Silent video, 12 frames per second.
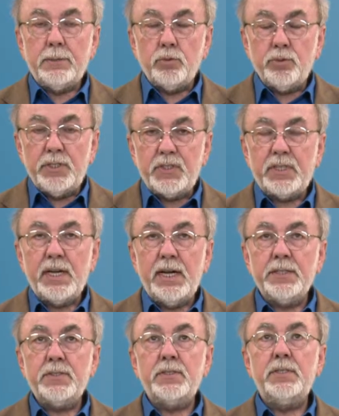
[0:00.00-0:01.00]
to
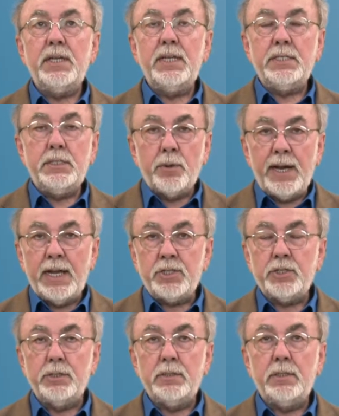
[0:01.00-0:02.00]
discuss a
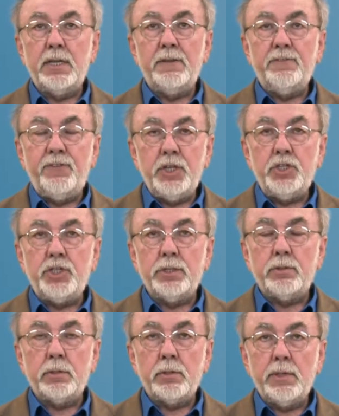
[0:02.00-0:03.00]
direction, a
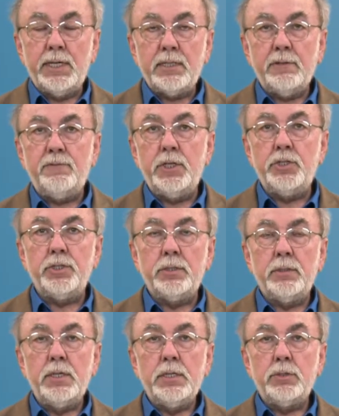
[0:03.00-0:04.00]
vision, to create a
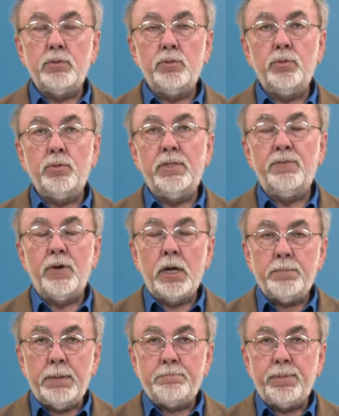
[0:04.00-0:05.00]
vision, to
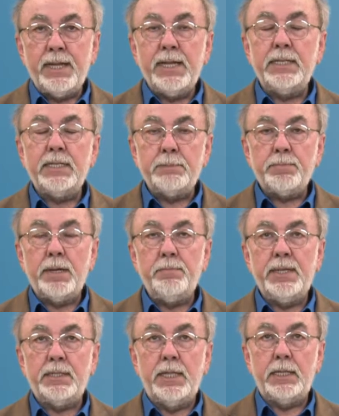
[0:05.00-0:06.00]
develop a plan and
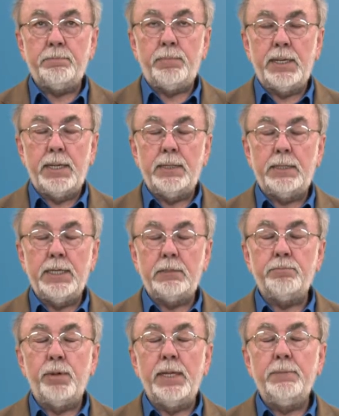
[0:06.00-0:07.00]
implement that
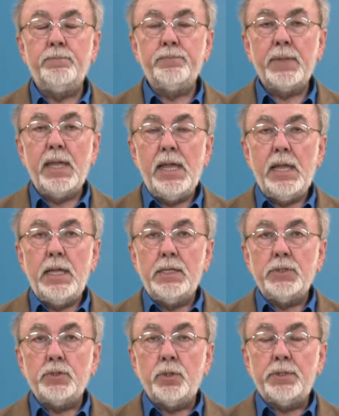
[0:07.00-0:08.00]
plan.
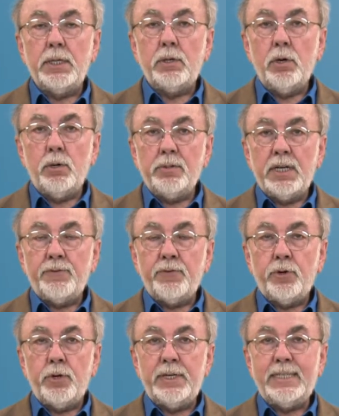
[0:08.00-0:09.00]
So the goal,
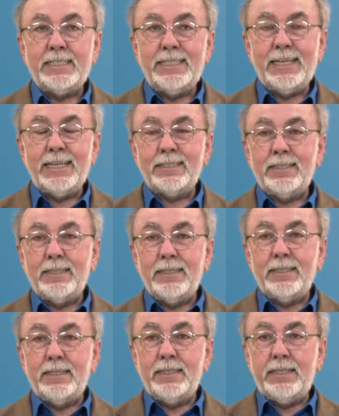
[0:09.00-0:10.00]
therefore, is that
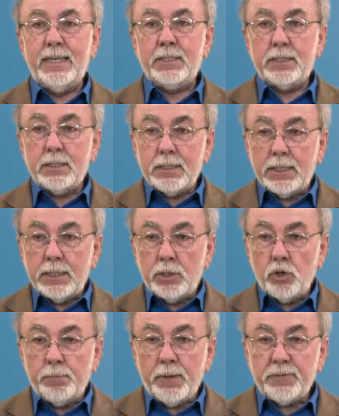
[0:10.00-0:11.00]
that
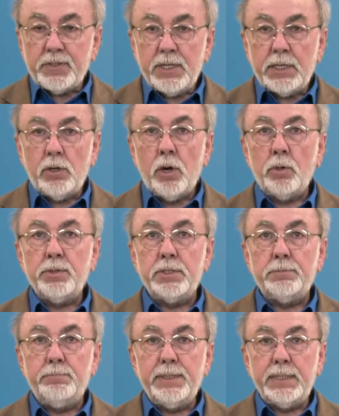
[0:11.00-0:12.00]
group of
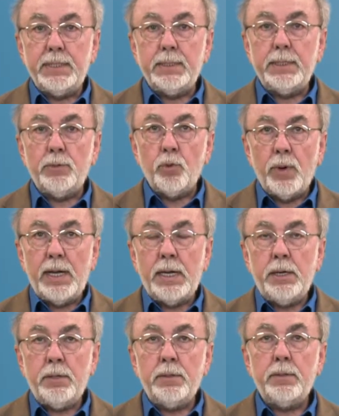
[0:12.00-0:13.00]
stakeholders be
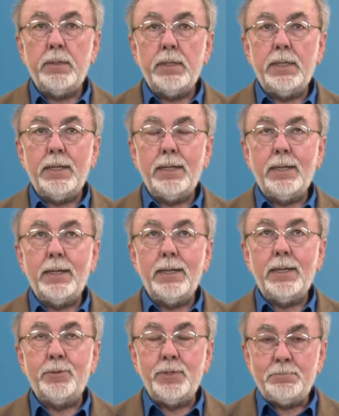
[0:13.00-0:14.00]
well
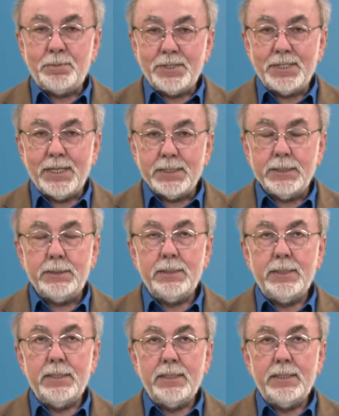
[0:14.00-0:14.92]
represented